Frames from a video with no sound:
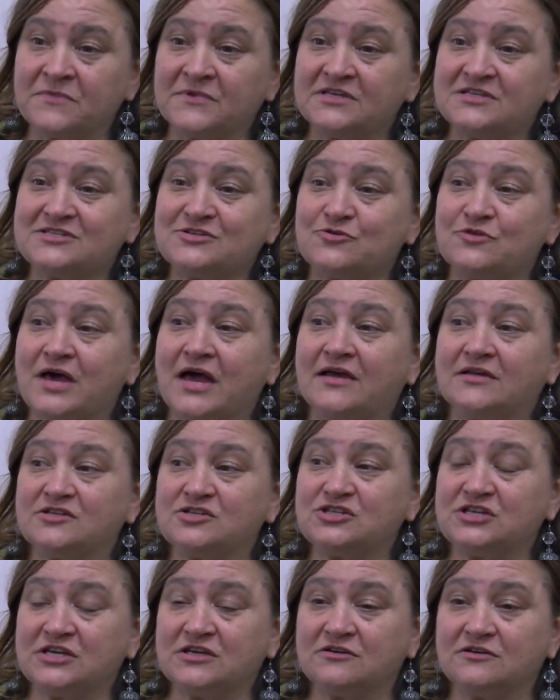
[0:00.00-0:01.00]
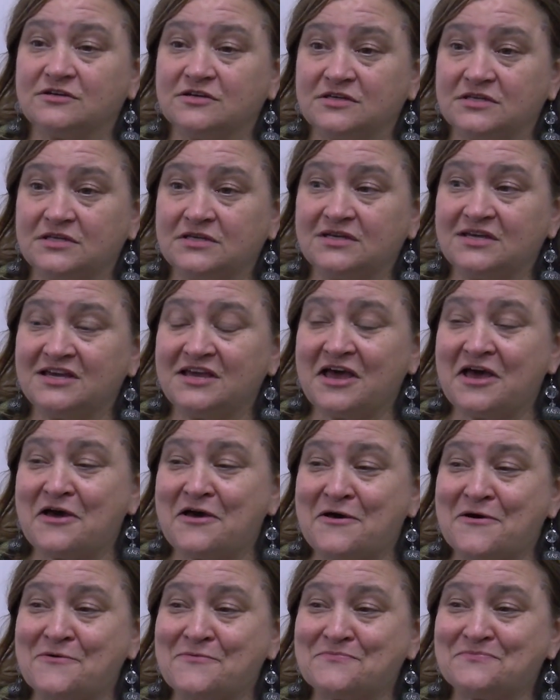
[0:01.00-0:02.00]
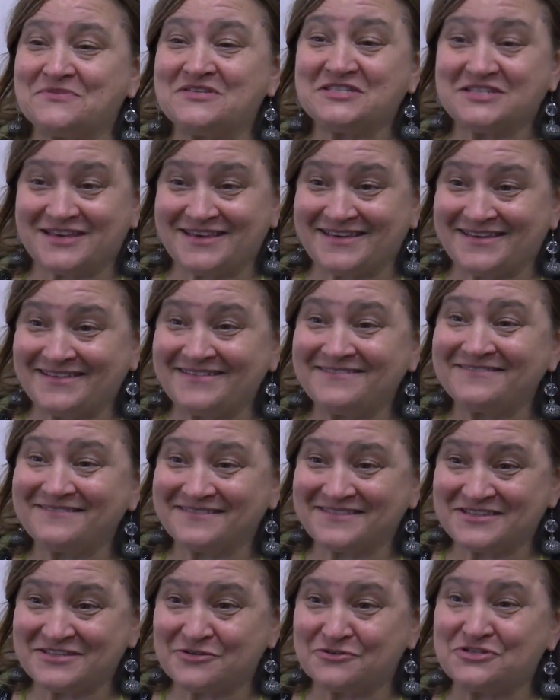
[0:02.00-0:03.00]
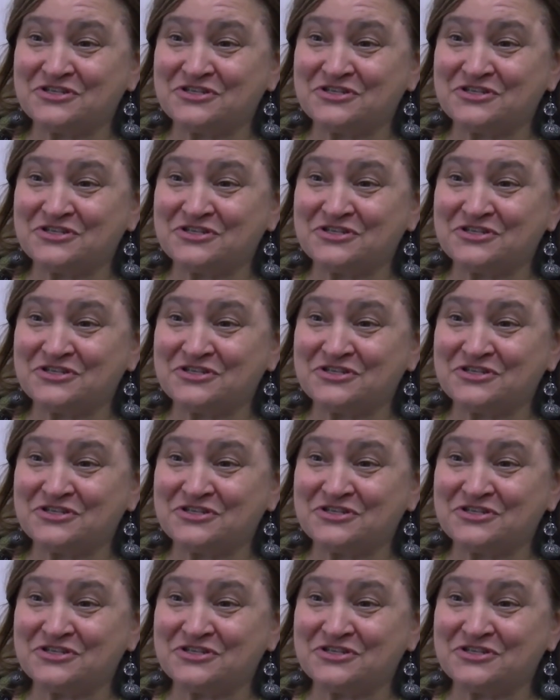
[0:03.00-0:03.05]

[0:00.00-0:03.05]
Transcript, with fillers: so that she could um, sing. So